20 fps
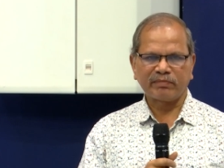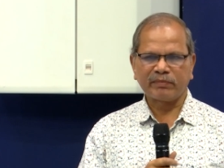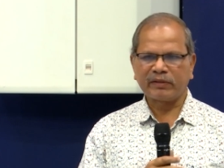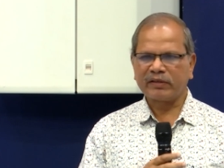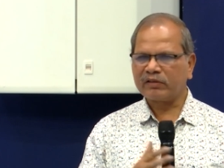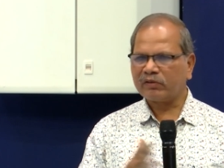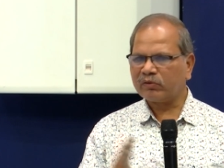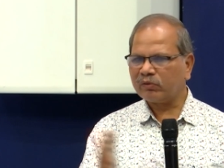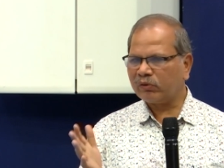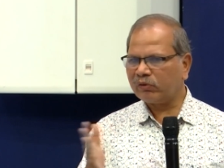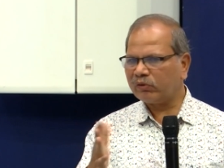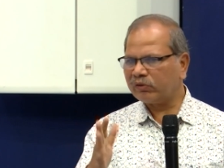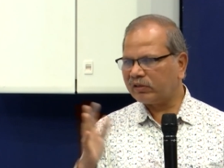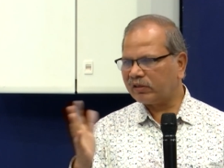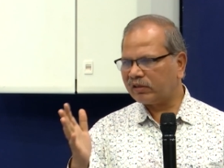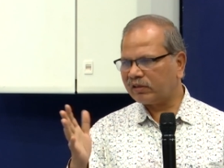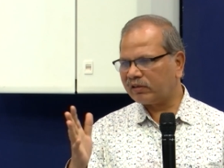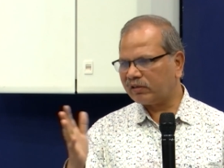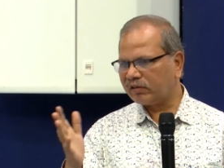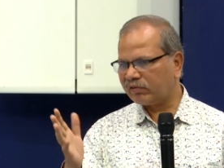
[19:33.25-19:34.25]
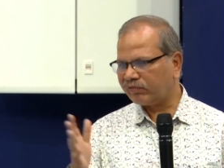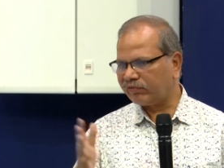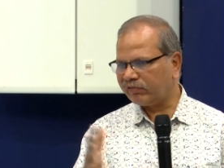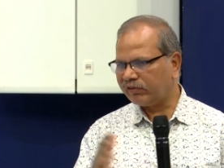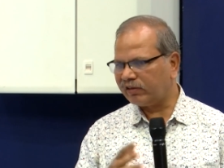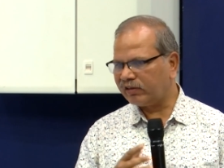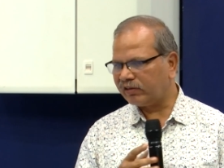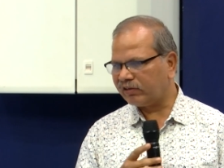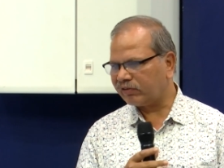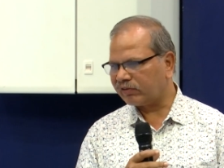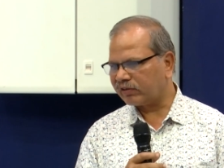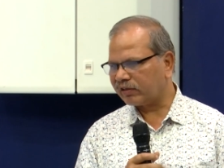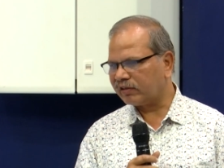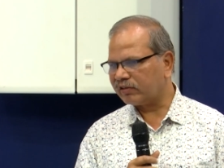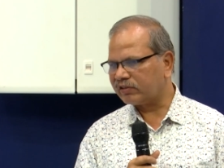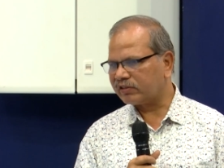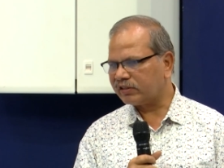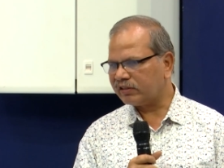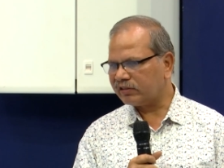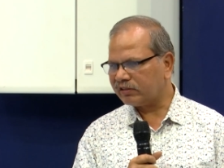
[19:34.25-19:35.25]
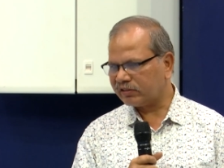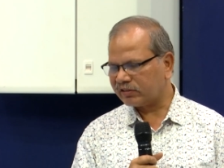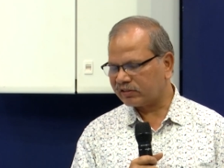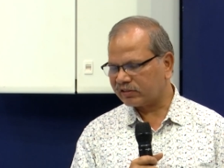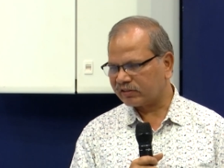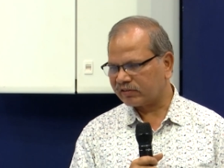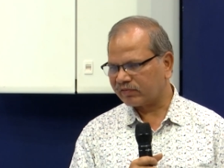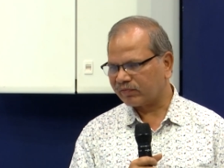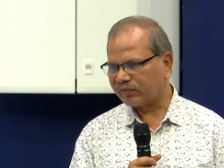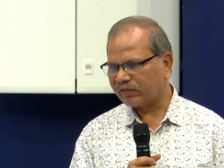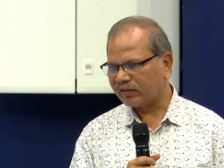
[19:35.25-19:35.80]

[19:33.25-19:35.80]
But no other field you can see this.